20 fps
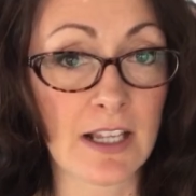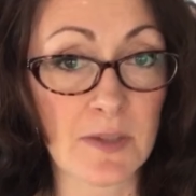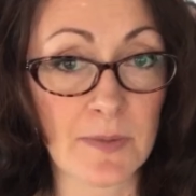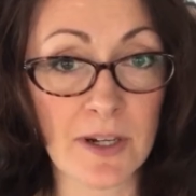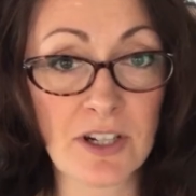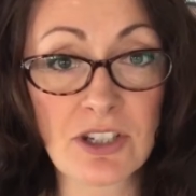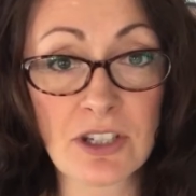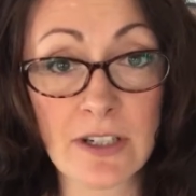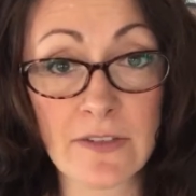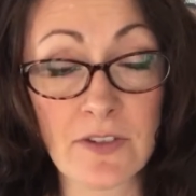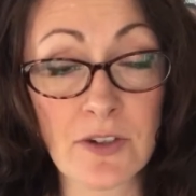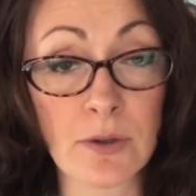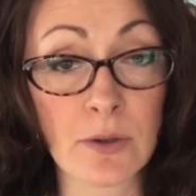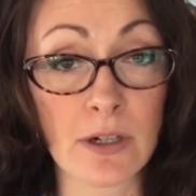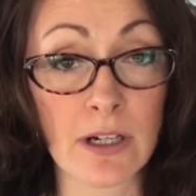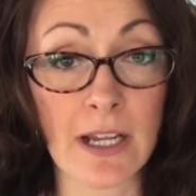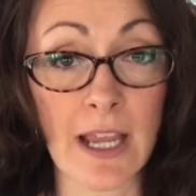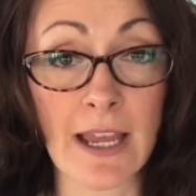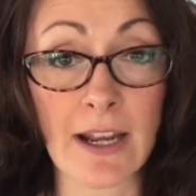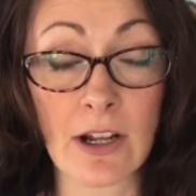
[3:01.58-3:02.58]
especially if you
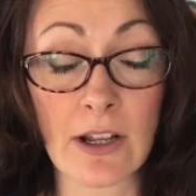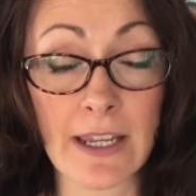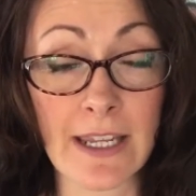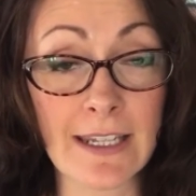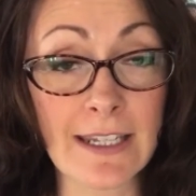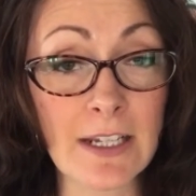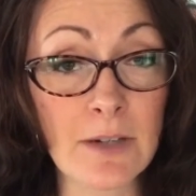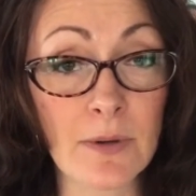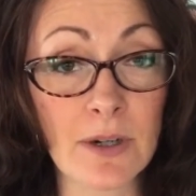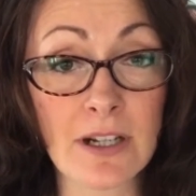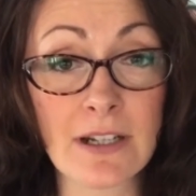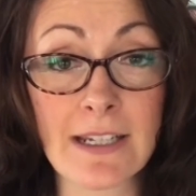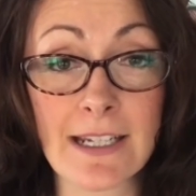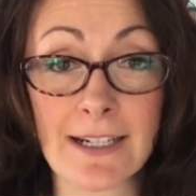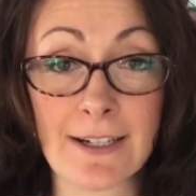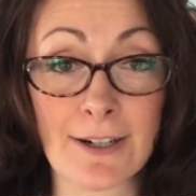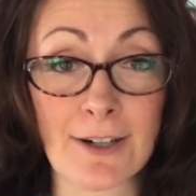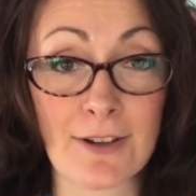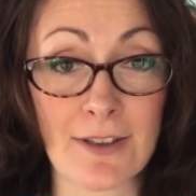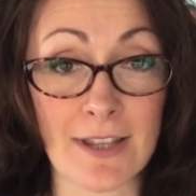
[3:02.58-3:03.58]
are at anywhere
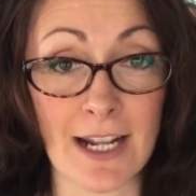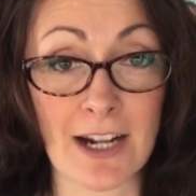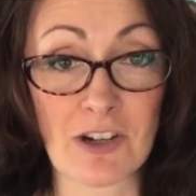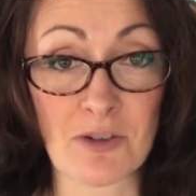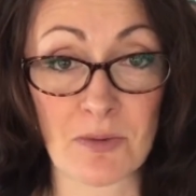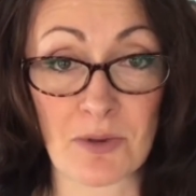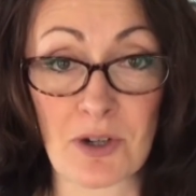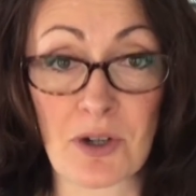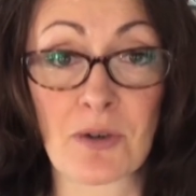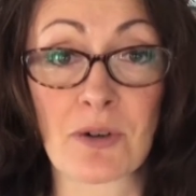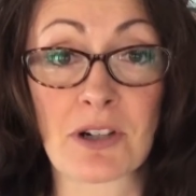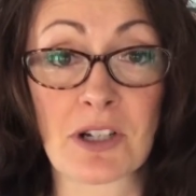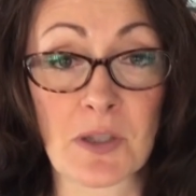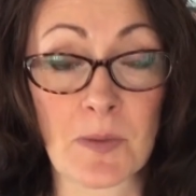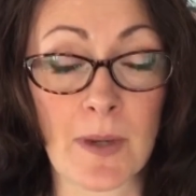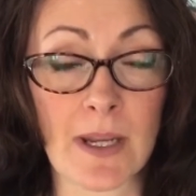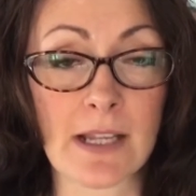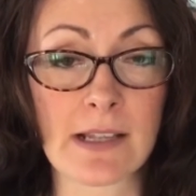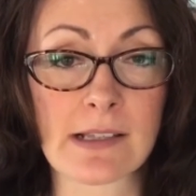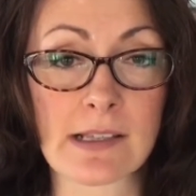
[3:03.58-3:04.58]
near the entrepreneur
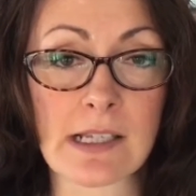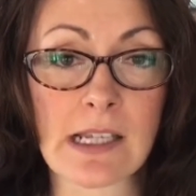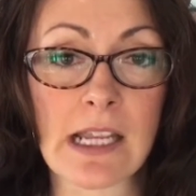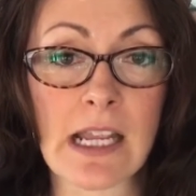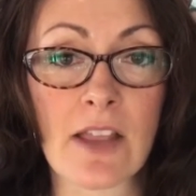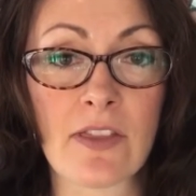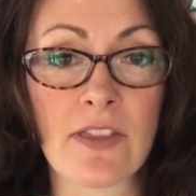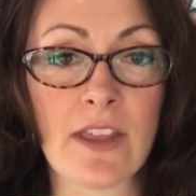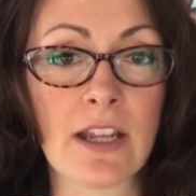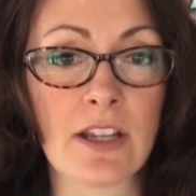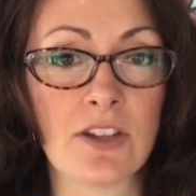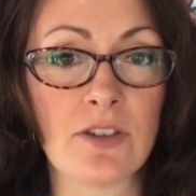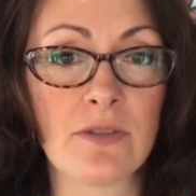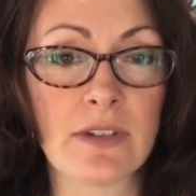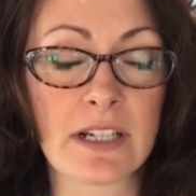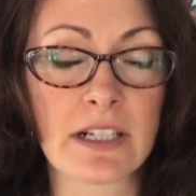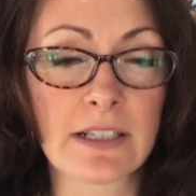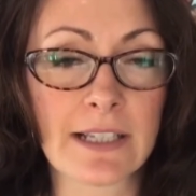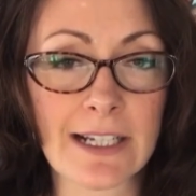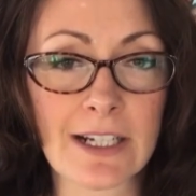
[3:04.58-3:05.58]
space, that you
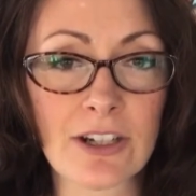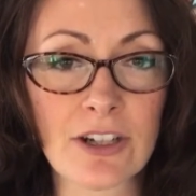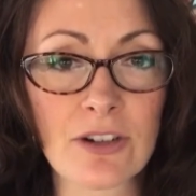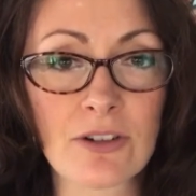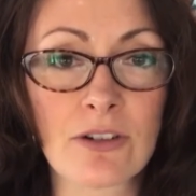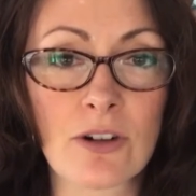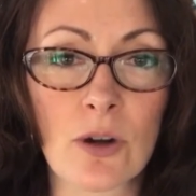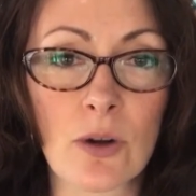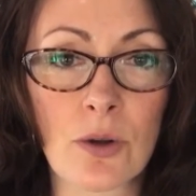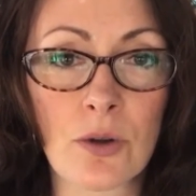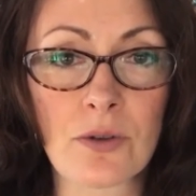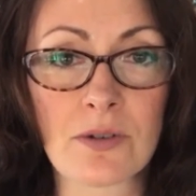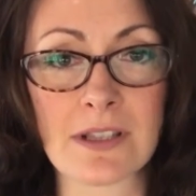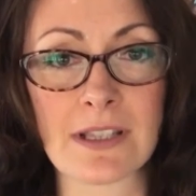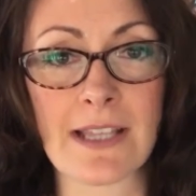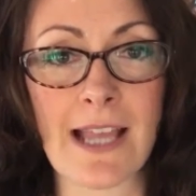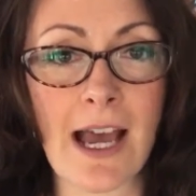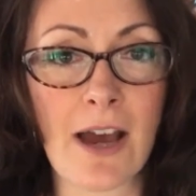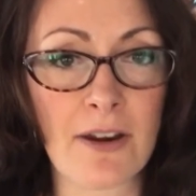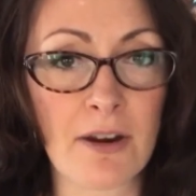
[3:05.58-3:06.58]
declare your goals
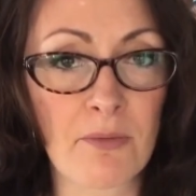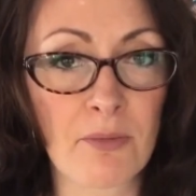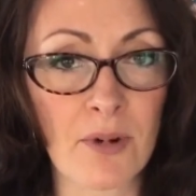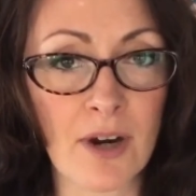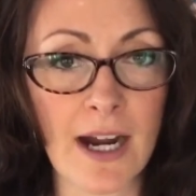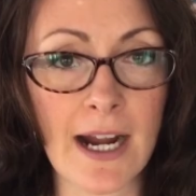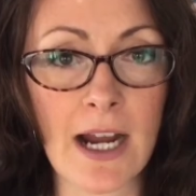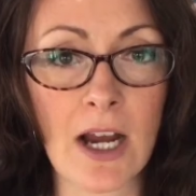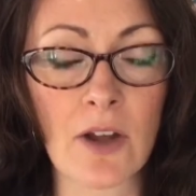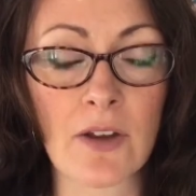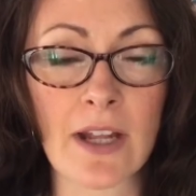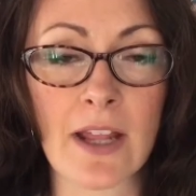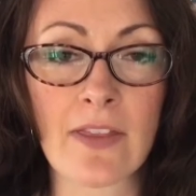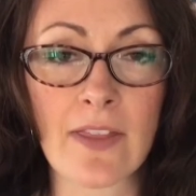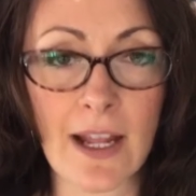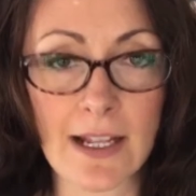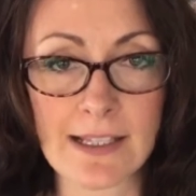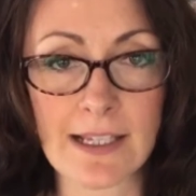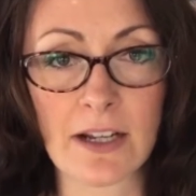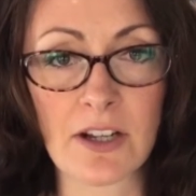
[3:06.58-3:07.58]
loud and proud,
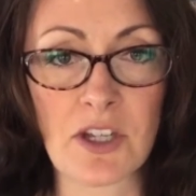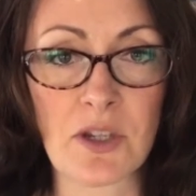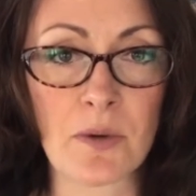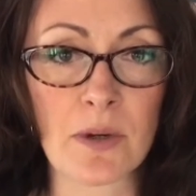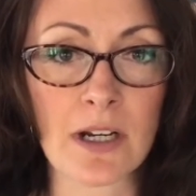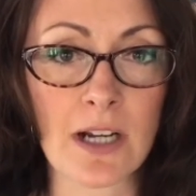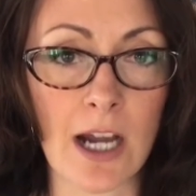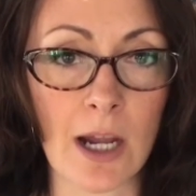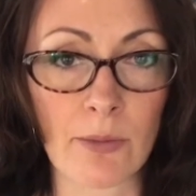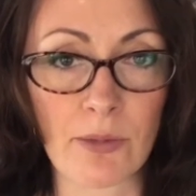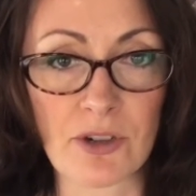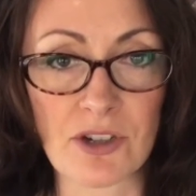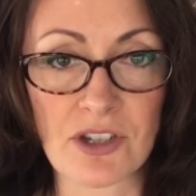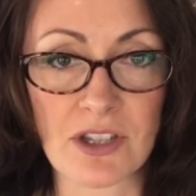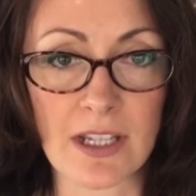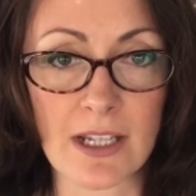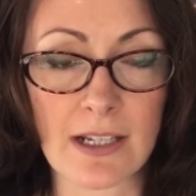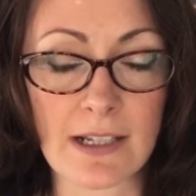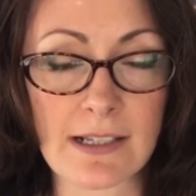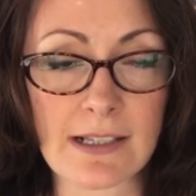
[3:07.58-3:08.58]
and that's how you accomplish
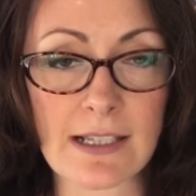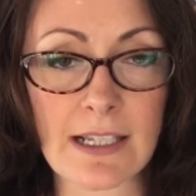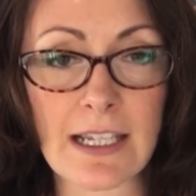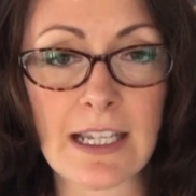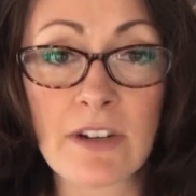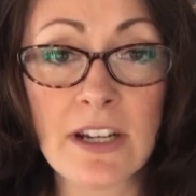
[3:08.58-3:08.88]
things.